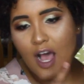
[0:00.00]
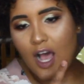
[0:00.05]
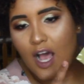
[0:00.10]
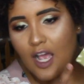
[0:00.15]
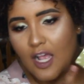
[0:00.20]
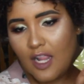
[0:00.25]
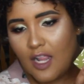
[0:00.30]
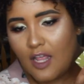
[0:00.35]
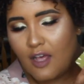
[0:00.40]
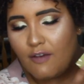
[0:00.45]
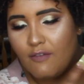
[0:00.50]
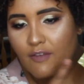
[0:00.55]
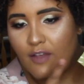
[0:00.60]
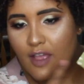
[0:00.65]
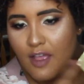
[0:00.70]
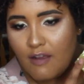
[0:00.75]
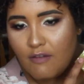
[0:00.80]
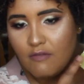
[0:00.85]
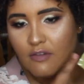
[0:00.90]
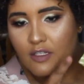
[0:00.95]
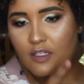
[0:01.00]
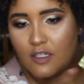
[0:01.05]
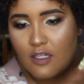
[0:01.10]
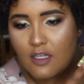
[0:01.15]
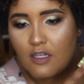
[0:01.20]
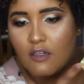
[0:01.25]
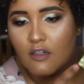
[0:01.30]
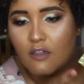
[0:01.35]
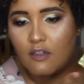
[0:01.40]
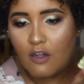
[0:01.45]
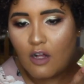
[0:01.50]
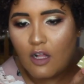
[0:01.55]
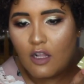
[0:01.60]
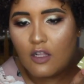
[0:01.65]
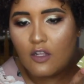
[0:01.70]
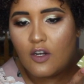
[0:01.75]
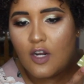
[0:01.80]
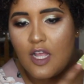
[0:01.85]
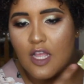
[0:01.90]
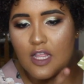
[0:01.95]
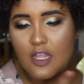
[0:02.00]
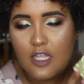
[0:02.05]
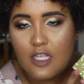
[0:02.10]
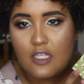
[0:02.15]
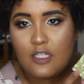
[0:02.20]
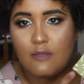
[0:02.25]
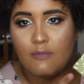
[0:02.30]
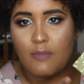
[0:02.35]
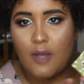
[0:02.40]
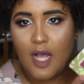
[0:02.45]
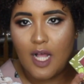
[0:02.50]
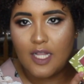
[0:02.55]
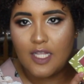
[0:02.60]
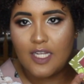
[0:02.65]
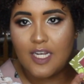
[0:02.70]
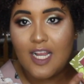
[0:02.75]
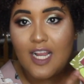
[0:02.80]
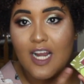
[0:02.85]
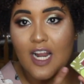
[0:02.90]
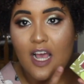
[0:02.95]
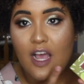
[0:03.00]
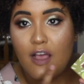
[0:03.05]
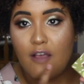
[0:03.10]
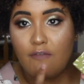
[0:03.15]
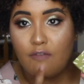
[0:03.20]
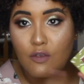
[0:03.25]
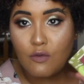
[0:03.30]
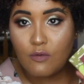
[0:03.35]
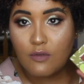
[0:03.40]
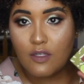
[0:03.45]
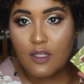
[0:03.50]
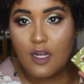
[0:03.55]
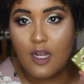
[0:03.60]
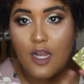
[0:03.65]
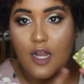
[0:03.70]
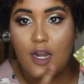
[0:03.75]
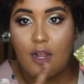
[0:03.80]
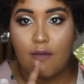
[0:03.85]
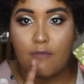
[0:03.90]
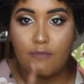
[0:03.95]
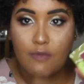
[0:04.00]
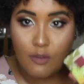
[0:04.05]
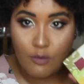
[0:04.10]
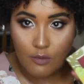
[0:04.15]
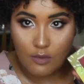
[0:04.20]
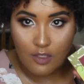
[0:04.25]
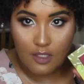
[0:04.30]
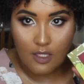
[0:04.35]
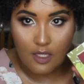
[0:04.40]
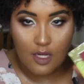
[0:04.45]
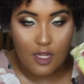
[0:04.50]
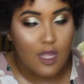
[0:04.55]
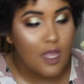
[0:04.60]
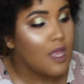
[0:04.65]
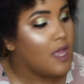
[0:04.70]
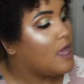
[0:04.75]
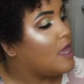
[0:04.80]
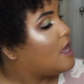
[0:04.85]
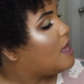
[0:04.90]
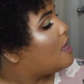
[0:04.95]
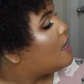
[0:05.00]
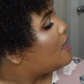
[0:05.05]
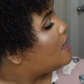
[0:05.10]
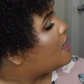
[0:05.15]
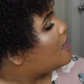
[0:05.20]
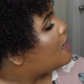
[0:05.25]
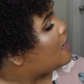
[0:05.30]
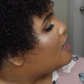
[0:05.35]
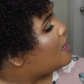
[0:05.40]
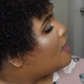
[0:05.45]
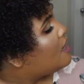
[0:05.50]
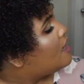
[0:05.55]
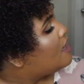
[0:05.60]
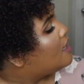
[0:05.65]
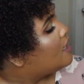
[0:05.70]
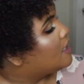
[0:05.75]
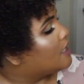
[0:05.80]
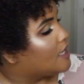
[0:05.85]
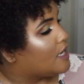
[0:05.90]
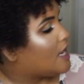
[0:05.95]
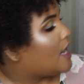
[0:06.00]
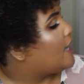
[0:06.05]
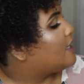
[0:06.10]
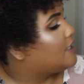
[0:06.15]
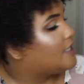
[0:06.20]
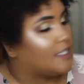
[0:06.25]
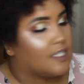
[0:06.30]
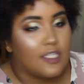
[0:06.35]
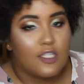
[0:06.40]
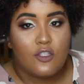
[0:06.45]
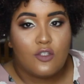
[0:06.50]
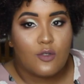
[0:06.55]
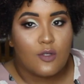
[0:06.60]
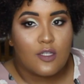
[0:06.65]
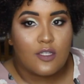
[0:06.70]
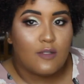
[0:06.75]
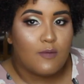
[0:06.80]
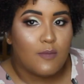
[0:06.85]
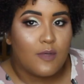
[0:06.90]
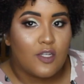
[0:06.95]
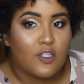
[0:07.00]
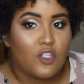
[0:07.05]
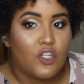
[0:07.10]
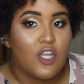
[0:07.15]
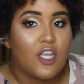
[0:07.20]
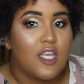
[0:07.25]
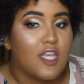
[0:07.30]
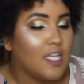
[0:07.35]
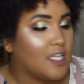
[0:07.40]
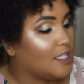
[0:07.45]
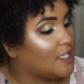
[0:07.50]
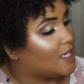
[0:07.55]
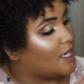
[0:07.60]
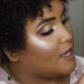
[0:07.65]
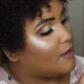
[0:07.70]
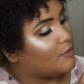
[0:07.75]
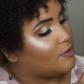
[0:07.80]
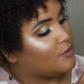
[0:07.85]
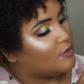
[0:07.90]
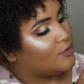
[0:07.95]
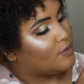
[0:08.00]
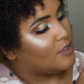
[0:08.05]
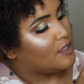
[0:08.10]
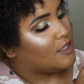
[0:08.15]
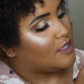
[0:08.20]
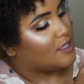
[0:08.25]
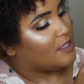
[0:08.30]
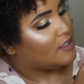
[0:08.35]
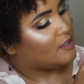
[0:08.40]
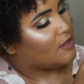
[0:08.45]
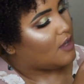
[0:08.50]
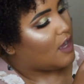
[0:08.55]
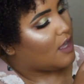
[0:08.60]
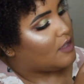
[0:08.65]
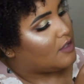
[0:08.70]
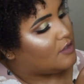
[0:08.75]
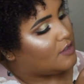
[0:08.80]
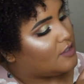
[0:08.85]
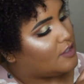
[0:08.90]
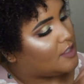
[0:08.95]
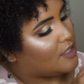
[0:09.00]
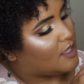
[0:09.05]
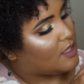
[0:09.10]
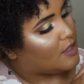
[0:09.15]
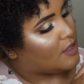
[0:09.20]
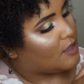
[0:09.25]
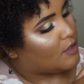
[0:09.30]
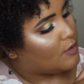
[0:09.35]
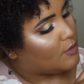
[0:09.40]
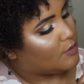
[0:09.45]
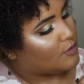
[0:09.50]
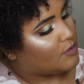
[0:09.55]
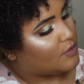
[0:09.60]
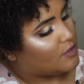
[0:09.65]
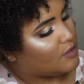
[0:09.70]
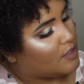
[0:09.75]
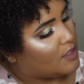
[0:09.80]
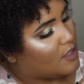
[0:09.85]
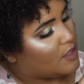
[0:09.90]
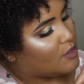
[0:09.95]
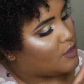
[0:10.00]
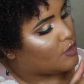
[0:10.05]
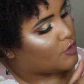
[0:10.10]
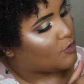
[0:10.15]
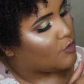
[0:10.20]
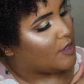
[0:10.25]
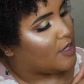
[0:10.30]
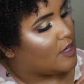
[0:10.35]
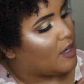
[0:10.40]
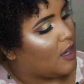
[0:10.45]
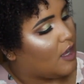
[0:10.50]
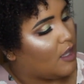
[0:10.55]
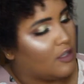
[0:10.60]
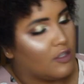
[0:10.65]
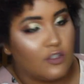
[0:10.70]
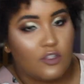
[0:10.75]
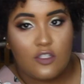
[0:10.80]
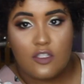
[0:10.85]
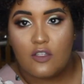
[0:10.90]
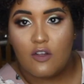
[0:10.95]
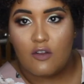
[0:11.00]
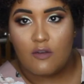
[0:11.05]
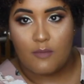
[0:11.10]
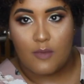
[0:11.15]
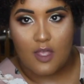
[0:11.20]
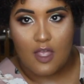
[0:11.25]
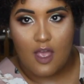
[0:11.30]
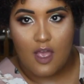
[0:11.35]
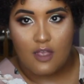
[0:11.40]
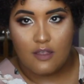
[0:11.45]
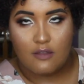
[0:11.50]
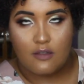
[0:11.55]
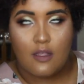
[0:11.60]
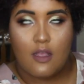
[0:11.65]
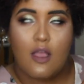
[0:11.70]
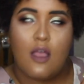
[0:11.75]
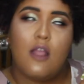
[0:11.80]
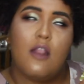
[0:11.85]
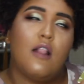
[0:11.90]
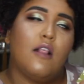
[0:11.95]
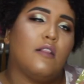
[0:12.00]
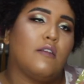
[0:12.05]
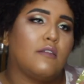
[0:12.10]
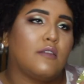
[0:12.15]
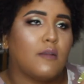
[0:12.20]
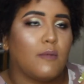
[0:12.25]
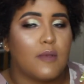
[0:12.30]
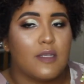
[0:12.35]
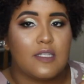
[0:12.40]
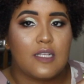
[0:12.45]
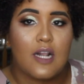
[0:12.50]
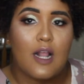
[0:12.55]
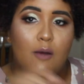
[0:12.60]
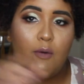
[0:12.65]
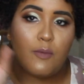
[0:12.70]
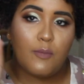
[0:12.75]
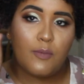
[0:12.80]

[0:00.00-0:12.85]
I love every single color in this palette, and I have used it and I've used it. I just enjoy it so much. Yesterday I was using these colors and those 3 colors on my eyes, and it looks amazing. I